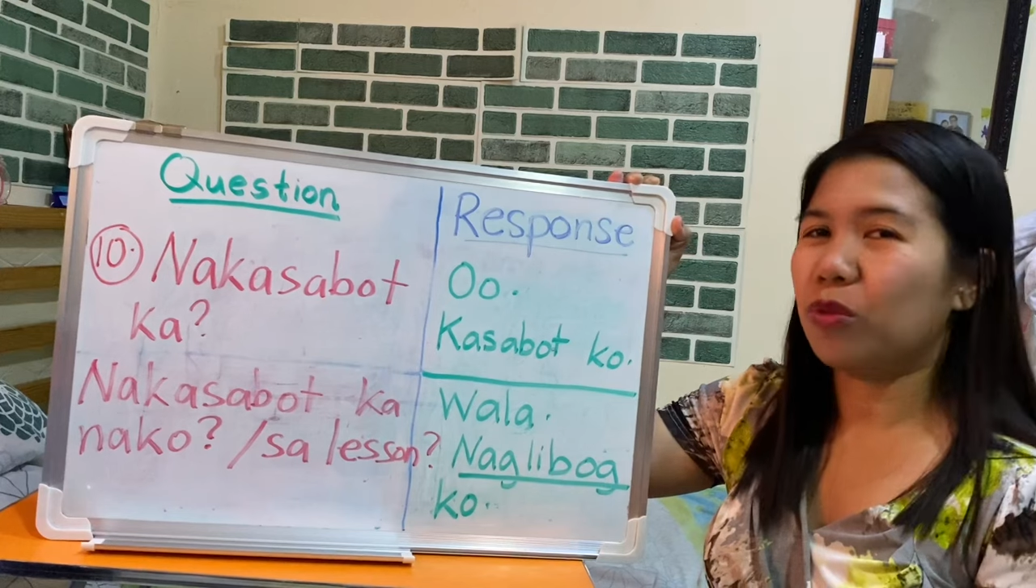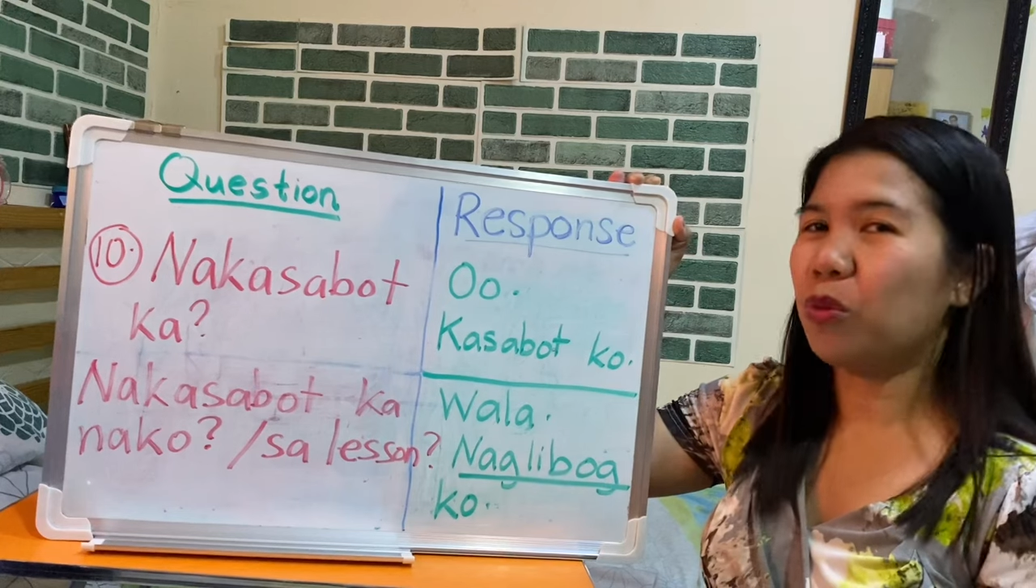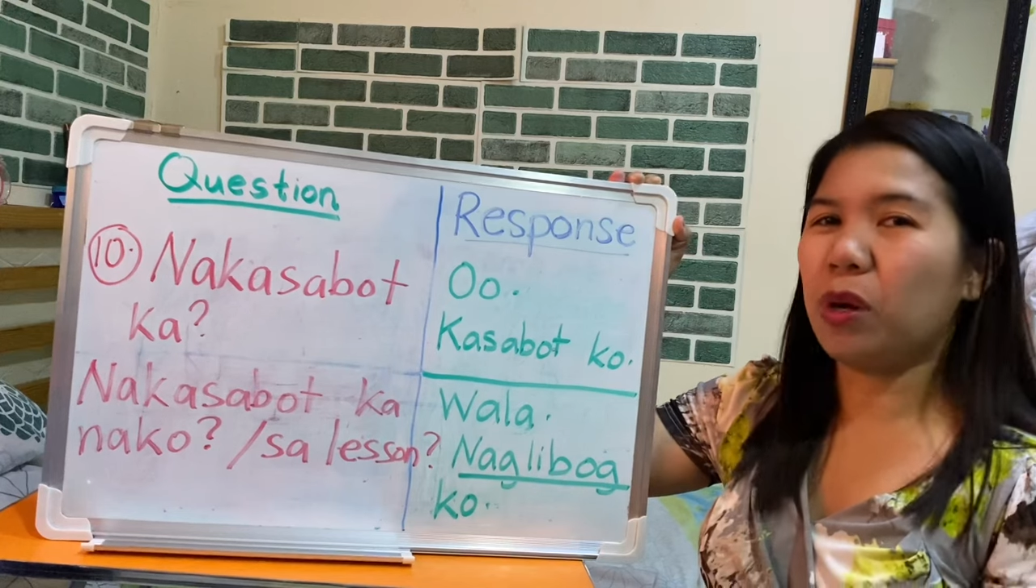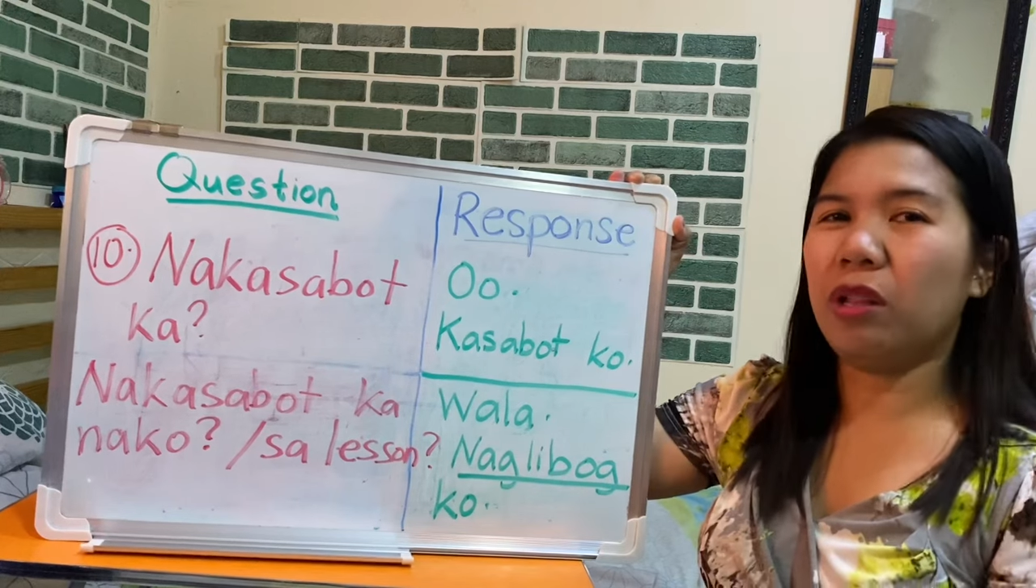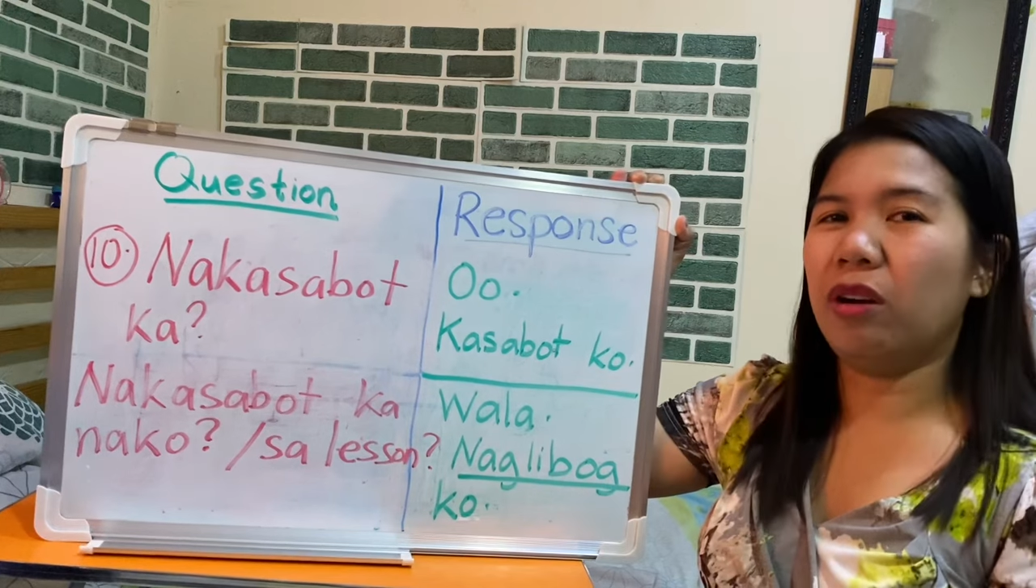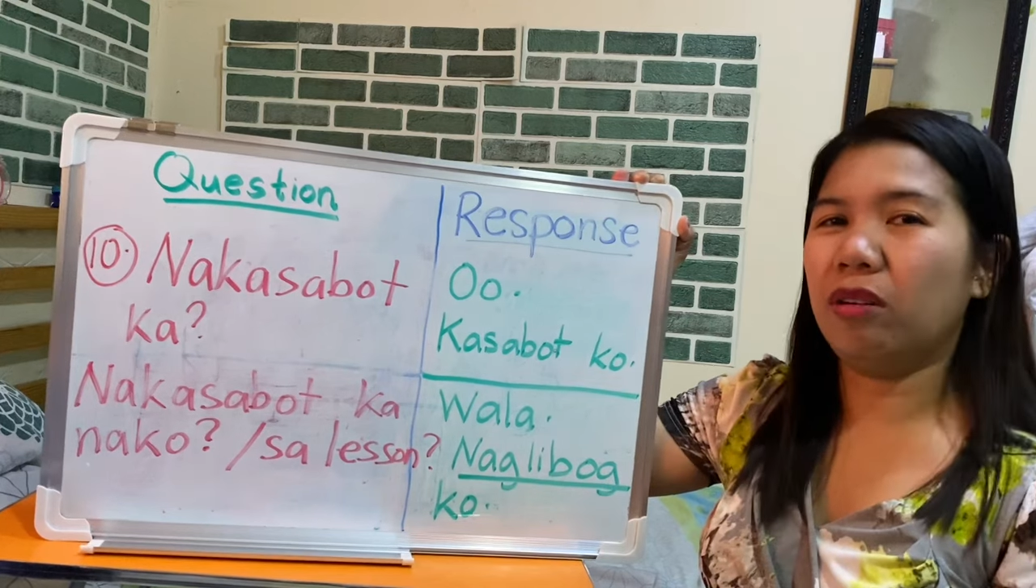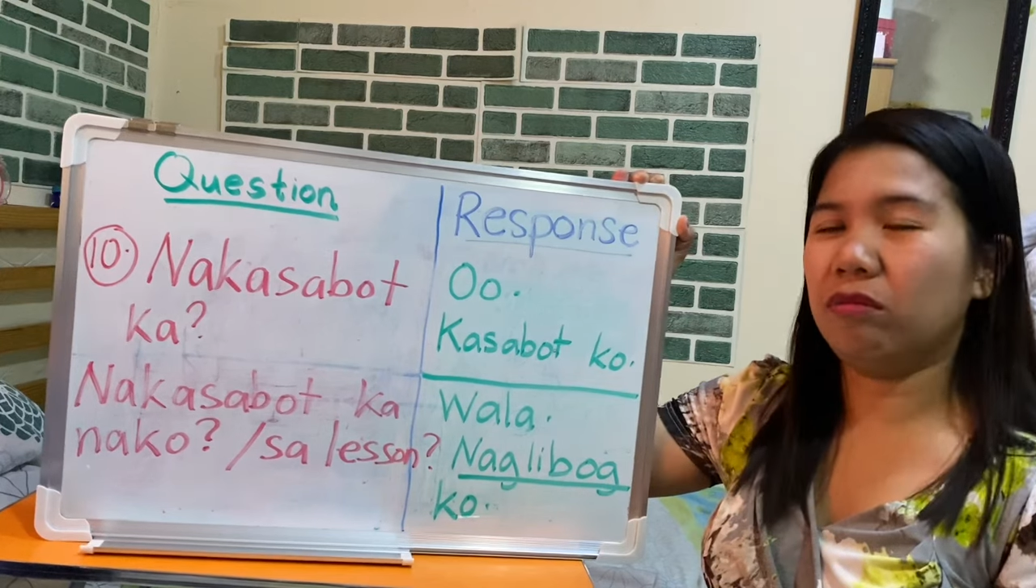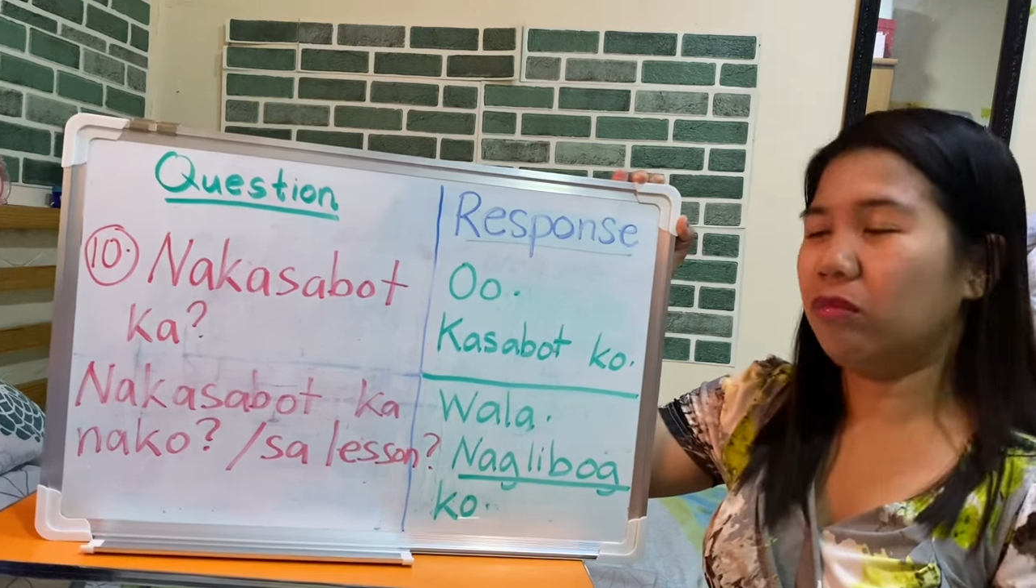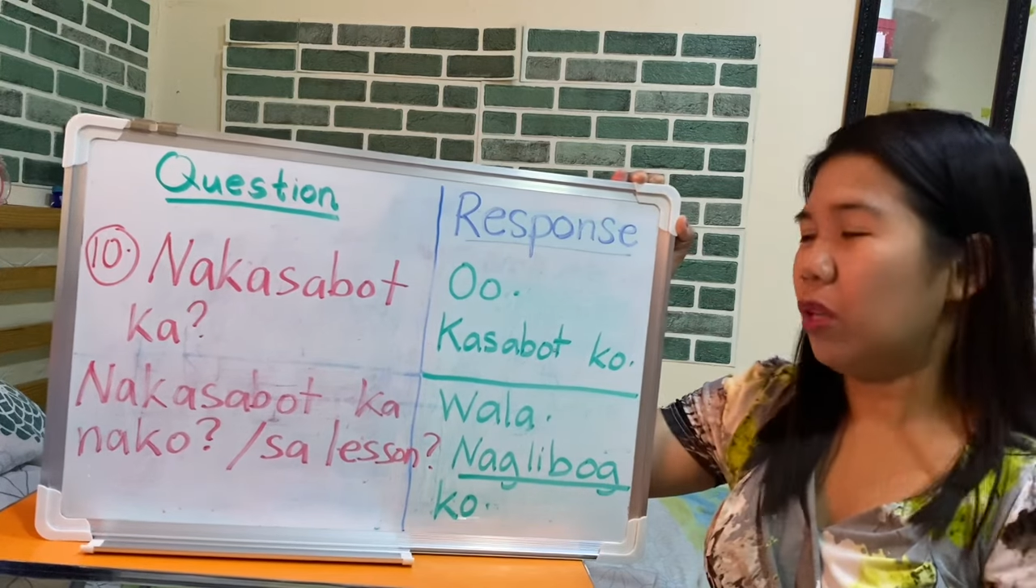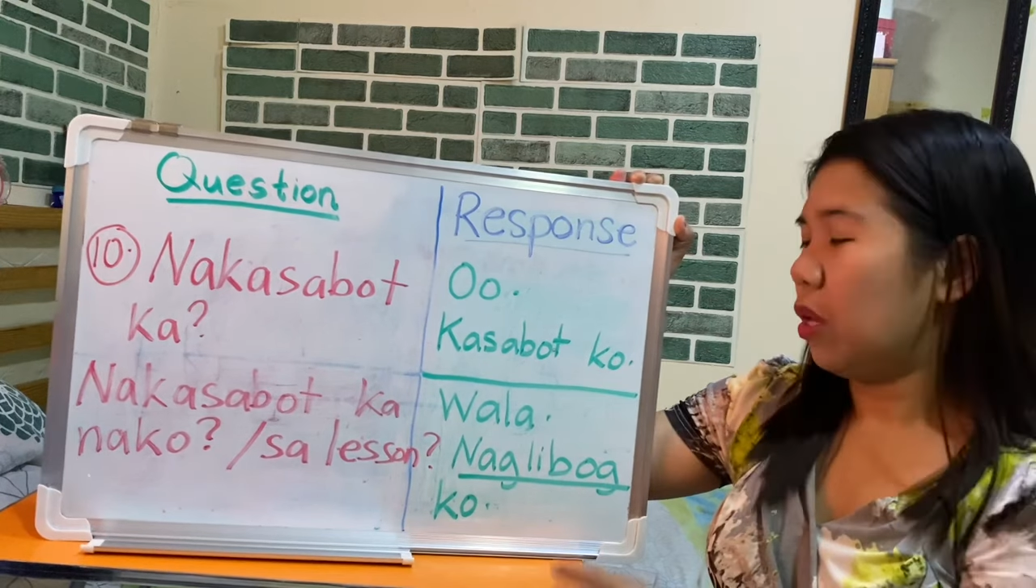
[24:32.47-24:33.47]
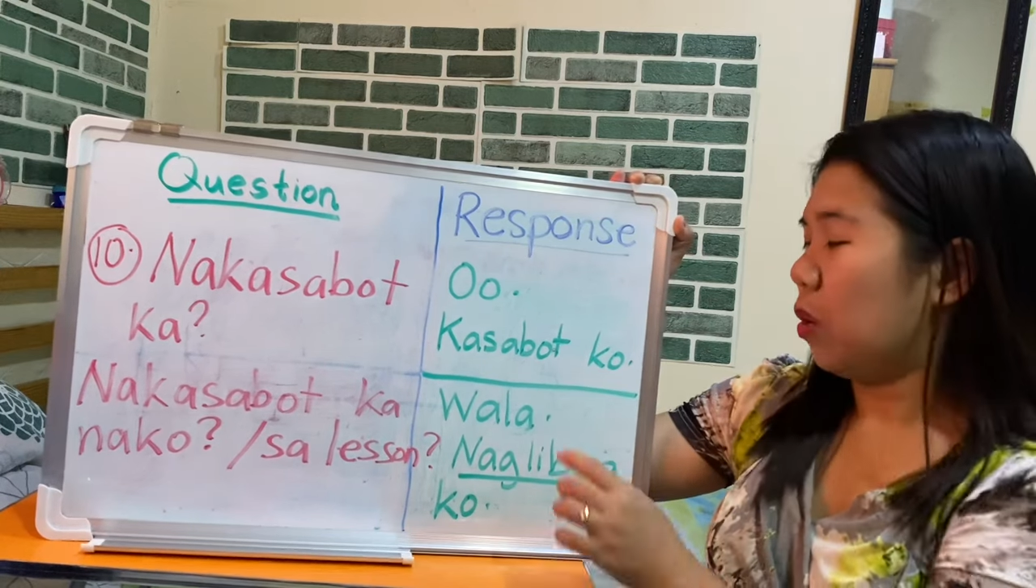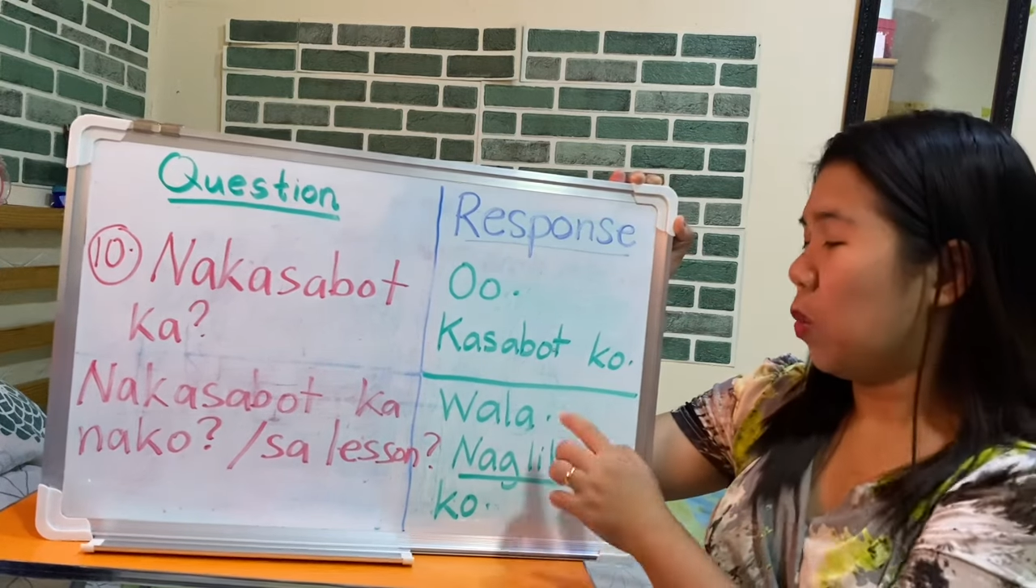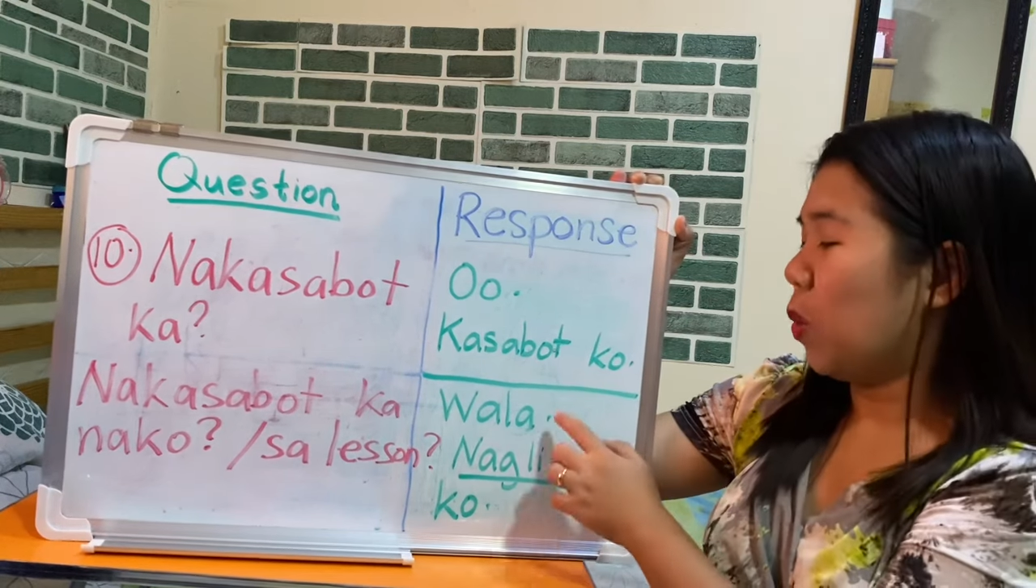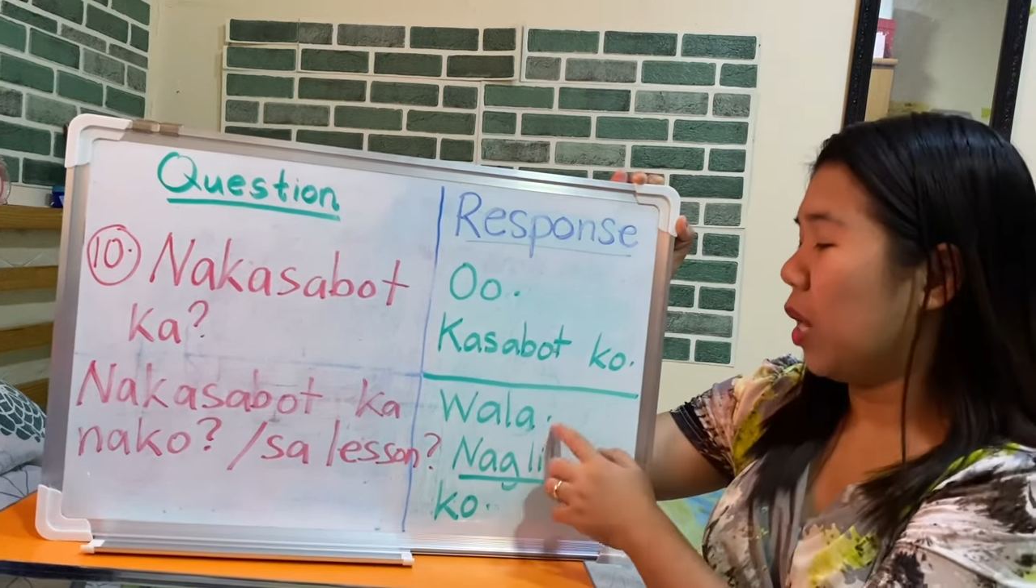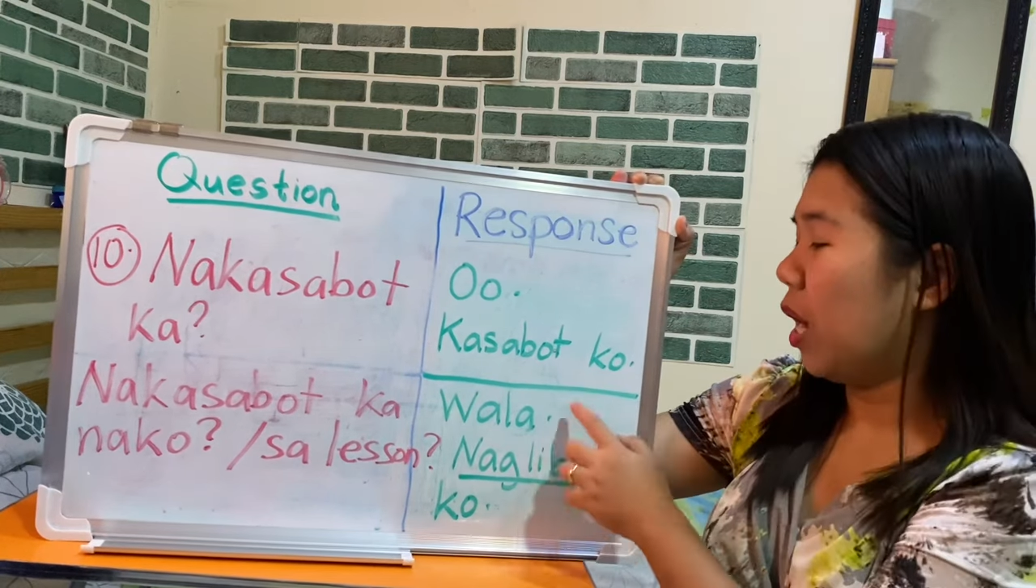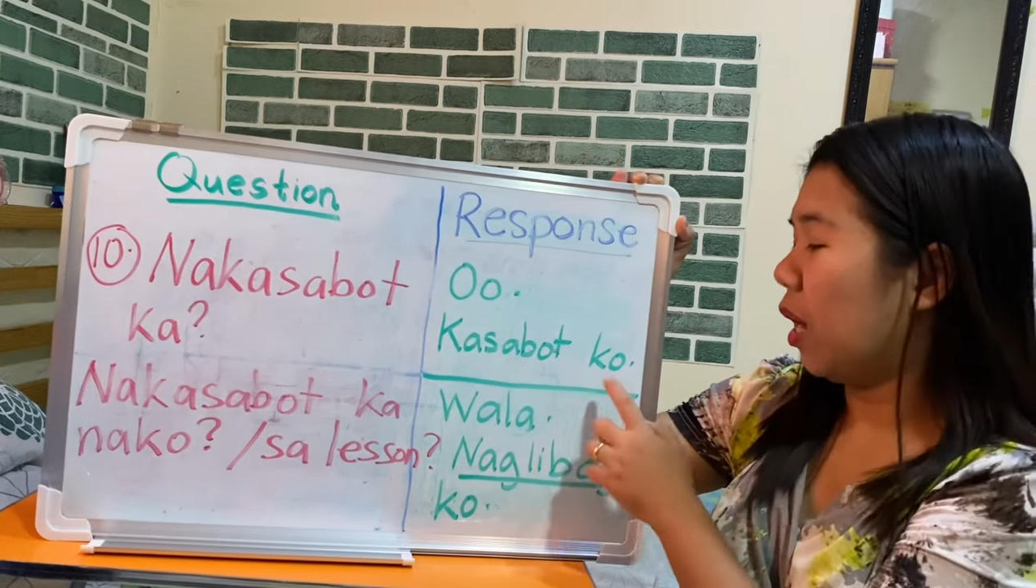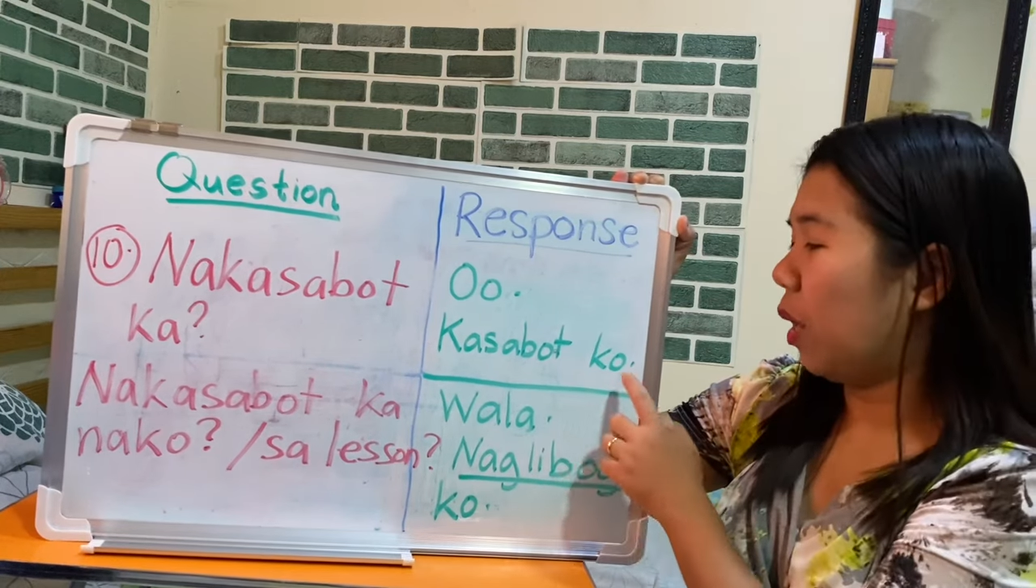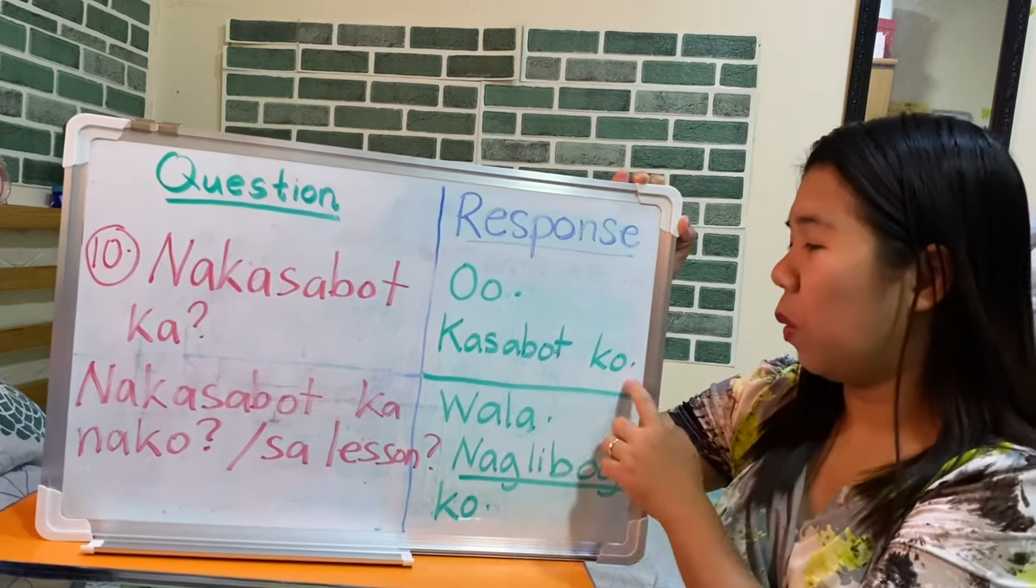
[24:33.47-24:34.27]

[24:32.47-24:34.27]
Wala. Wala